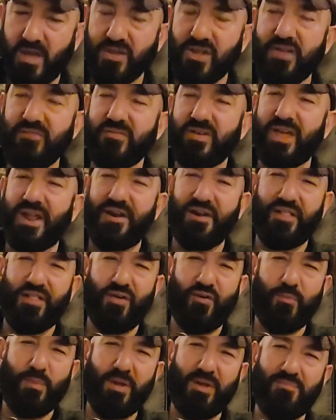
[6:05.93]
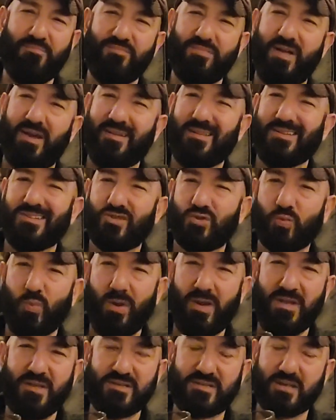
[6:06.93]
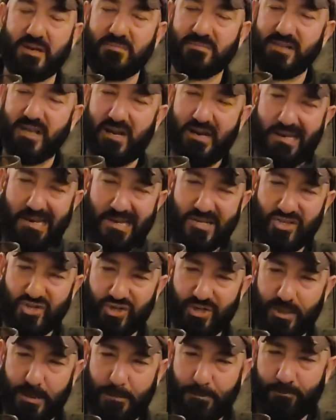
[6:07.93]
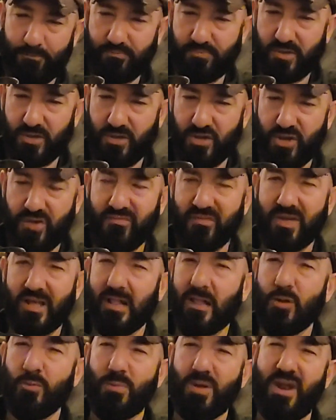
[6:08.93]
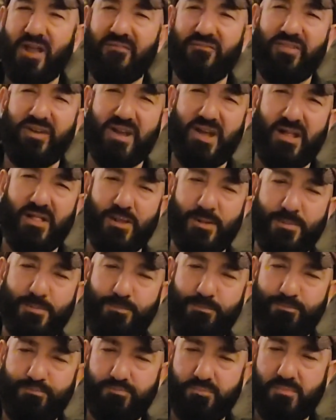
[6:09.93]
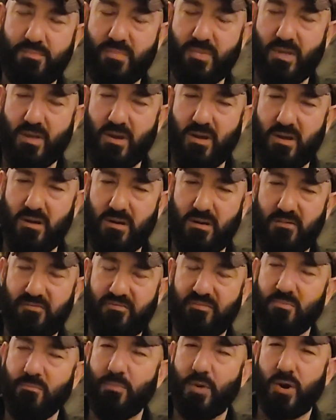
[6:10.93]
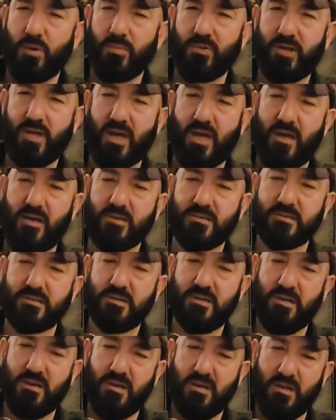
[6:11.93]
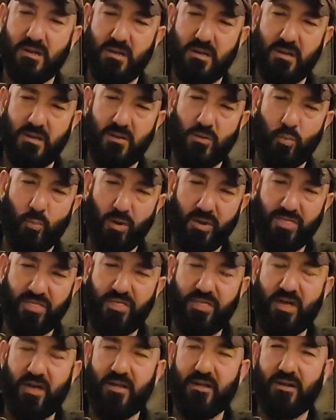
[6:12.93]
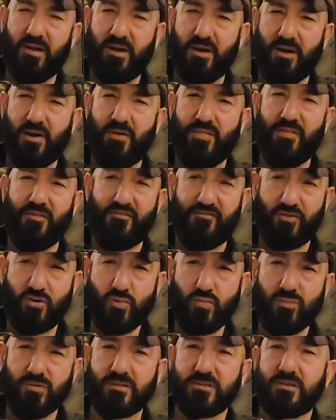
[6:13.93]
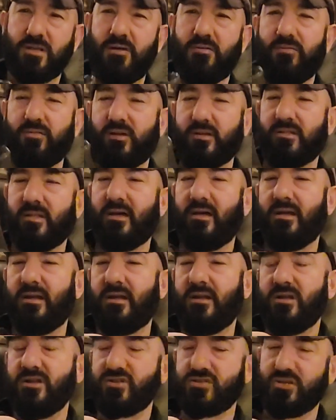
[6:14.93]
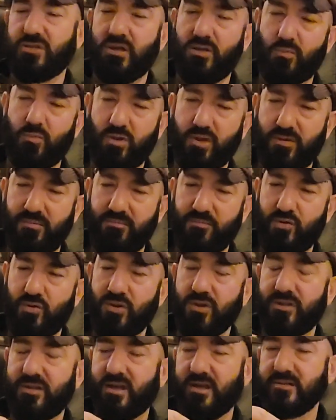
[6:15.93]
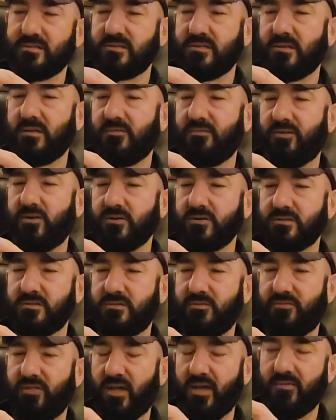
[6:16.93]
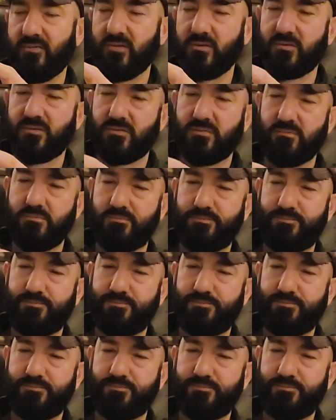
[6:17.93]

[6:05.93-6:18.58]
You even get a little bit, like, the sweetness comes in initially. You even get a little bit of vanilla from the bourbon cask with that the fruit and stuff like that initially when you taste it, the first flavors.